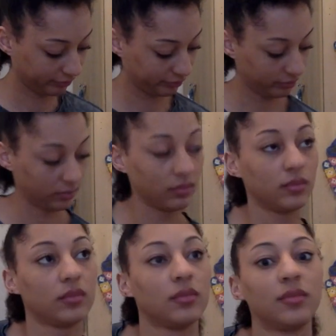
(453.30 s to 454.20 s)

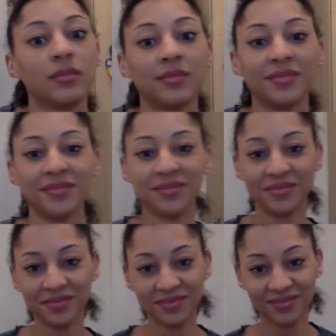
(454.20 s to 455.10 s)
(silence)